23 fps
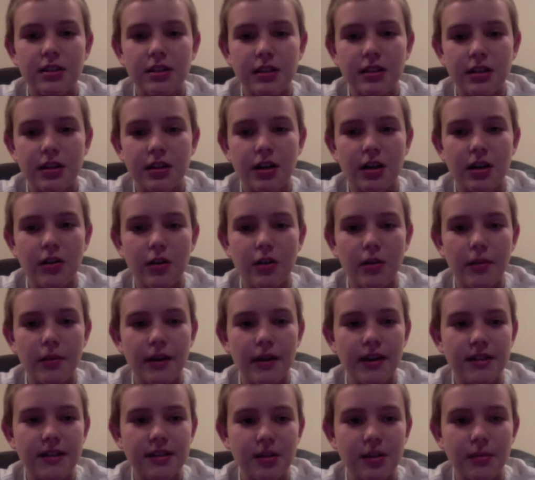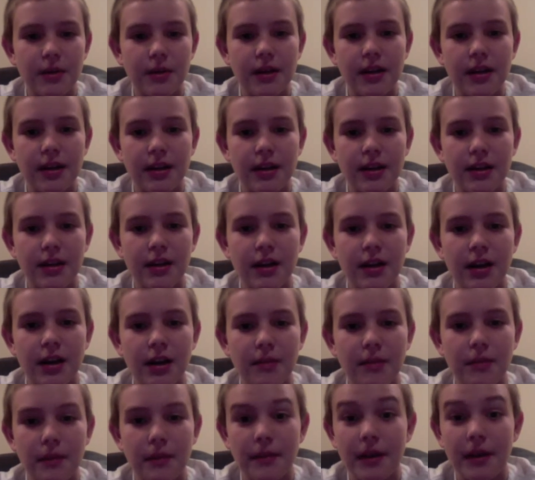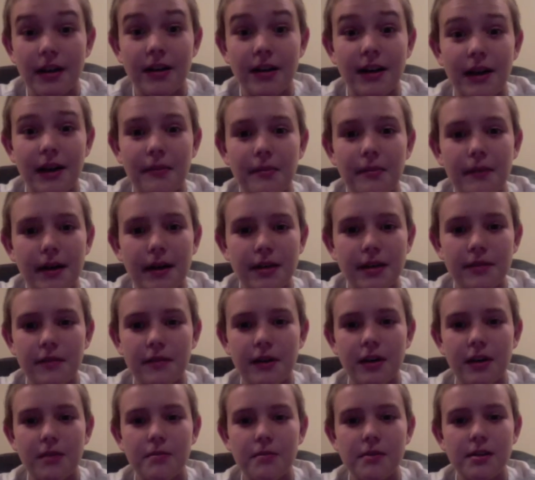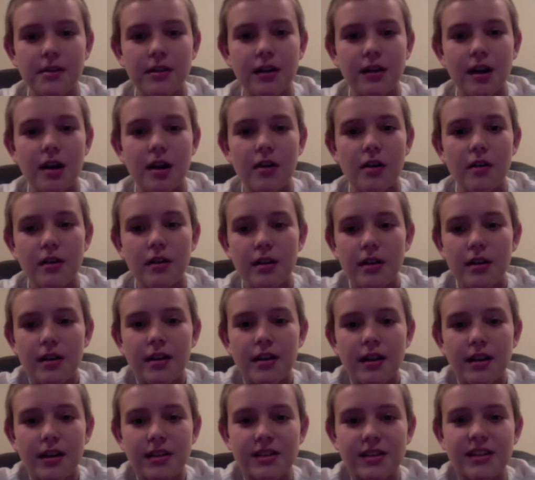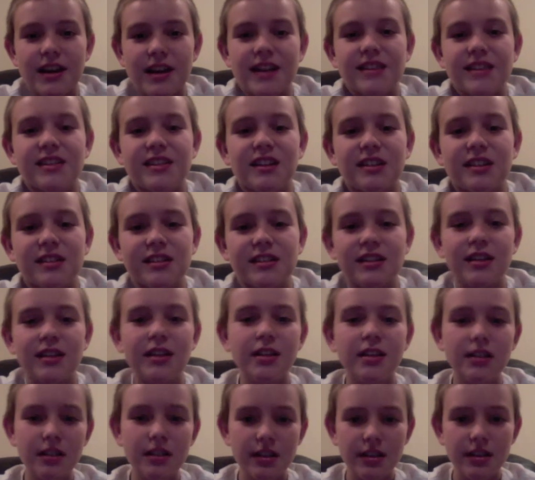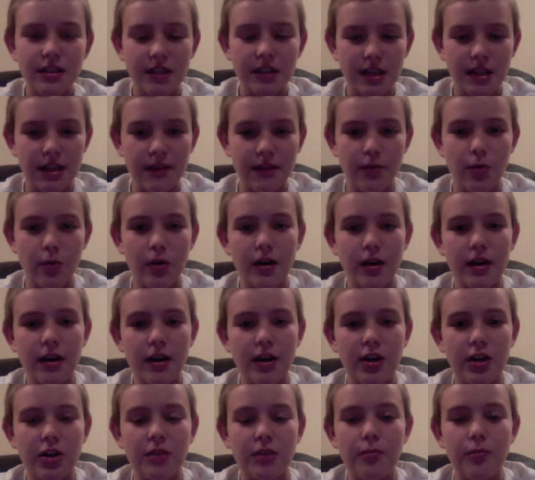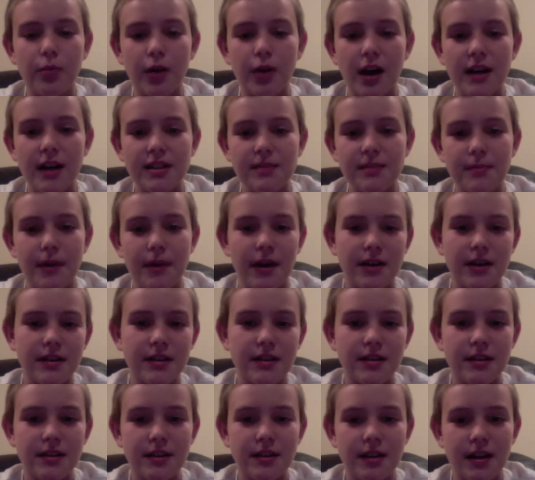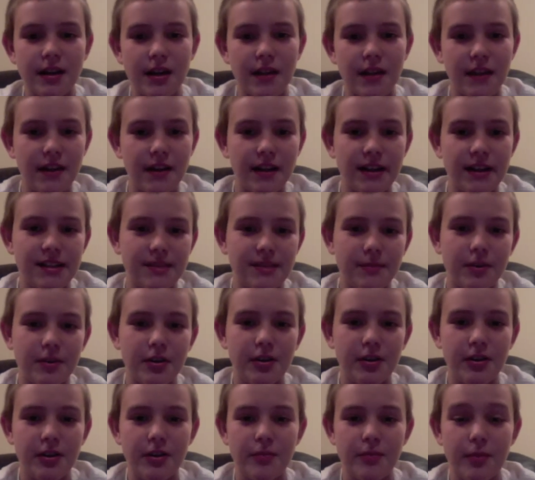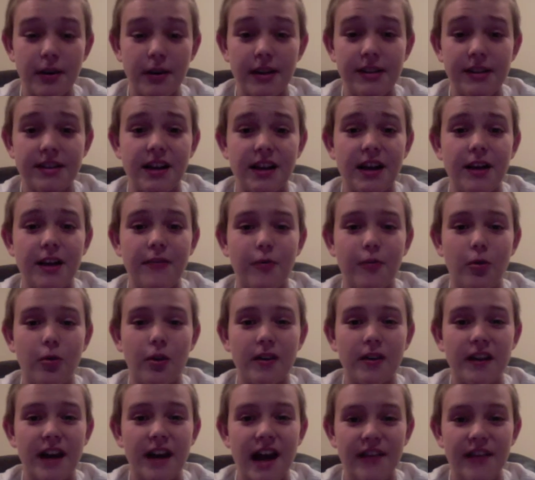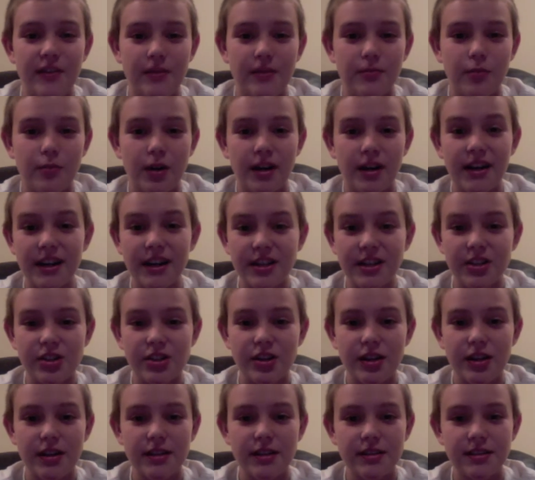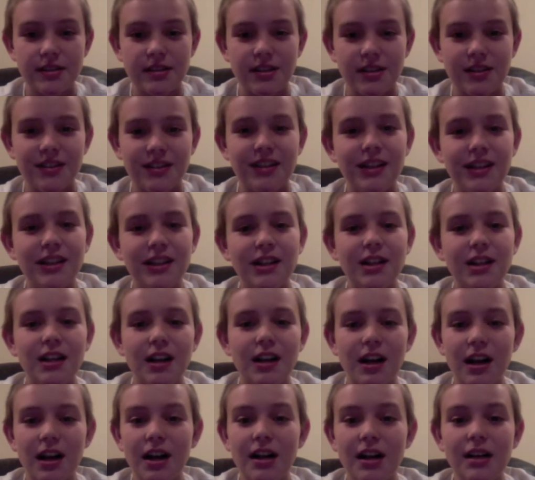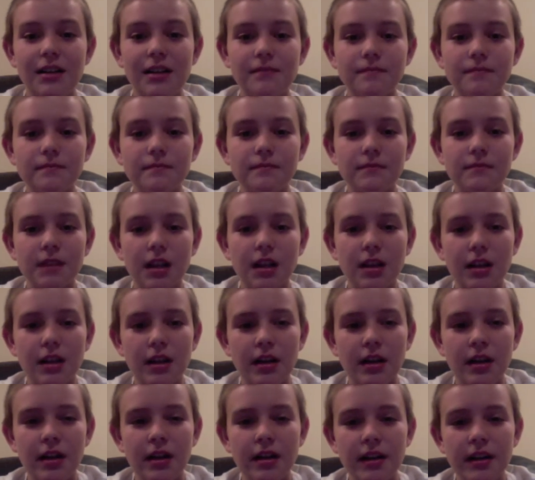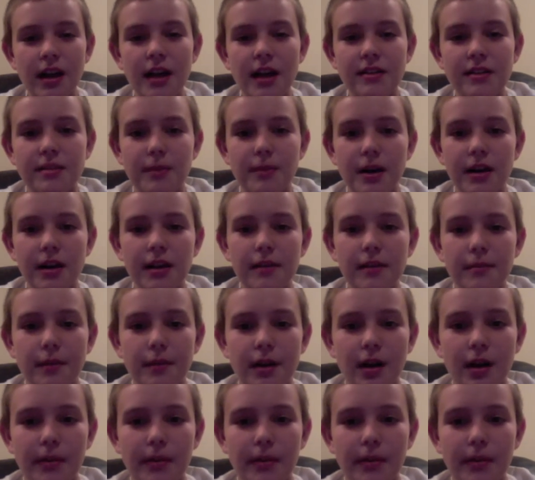hope they can still make it. I'm not a Diamondbacks fan, but it just kind of sucks to give away a good prospect and then get someone who you're pretty excited for and then have him break his shin. So yeah, that's about it, but I'll